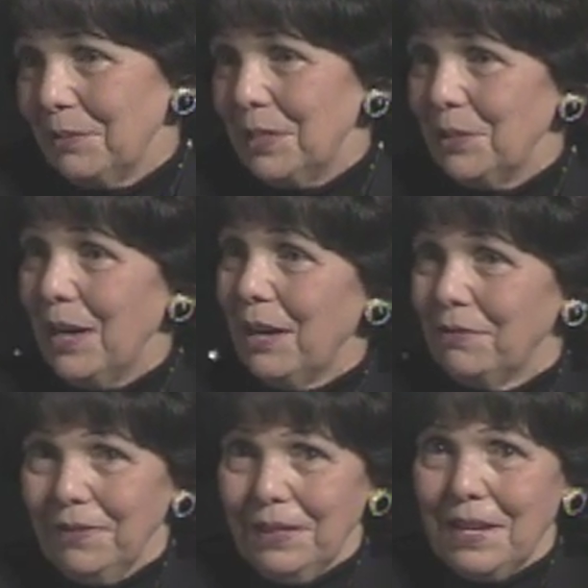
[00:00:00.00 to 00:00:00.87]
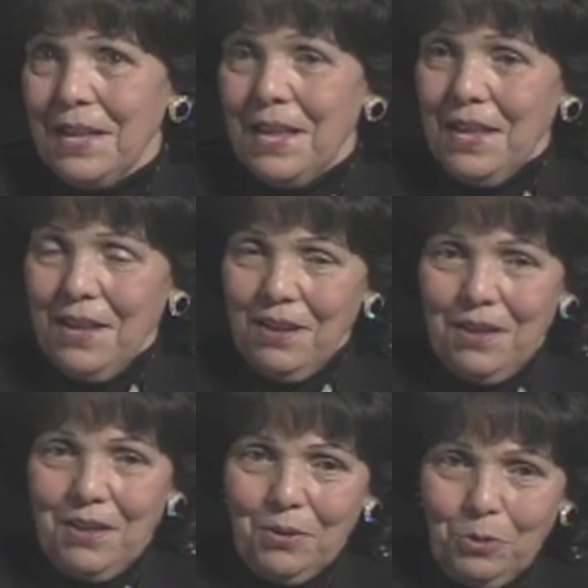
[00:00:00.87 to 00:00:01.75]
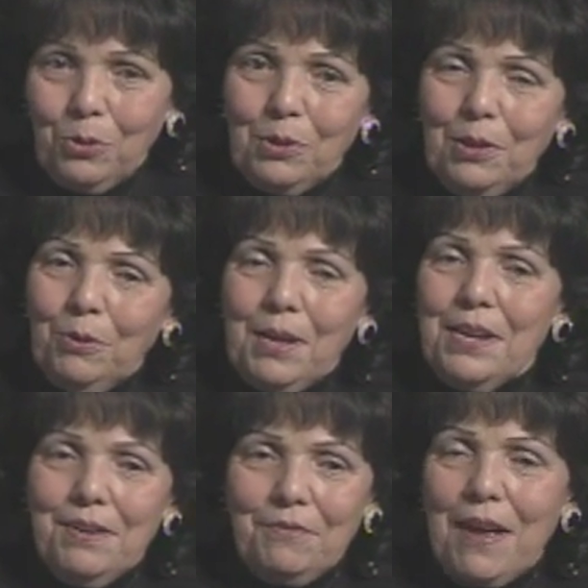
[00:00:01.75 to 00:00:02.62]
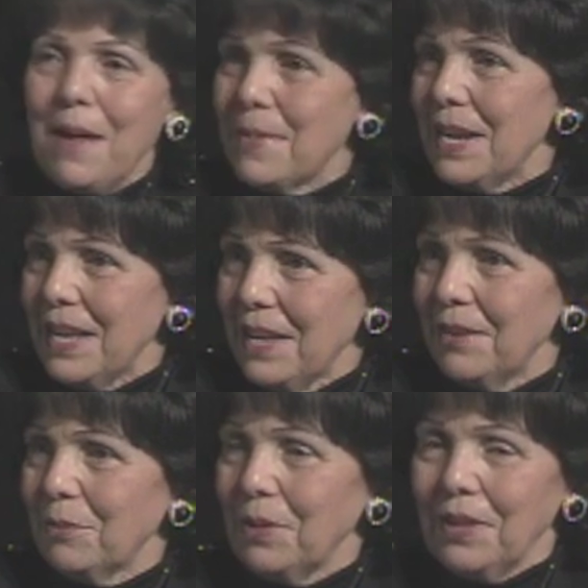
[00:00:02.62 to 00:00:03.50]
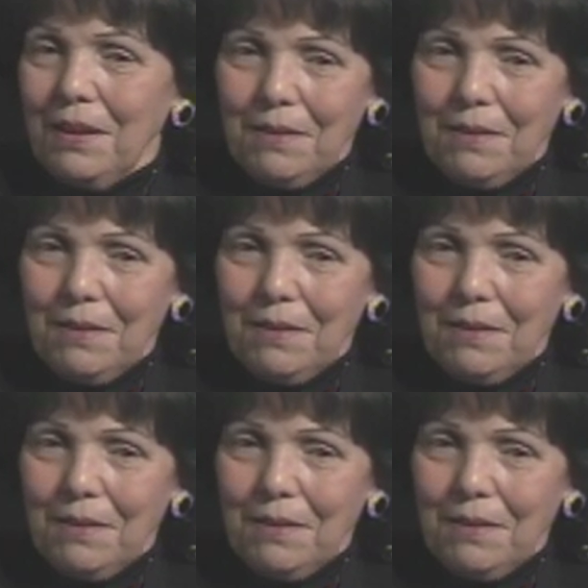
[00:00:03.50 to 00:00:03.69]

When you have a good-looking family with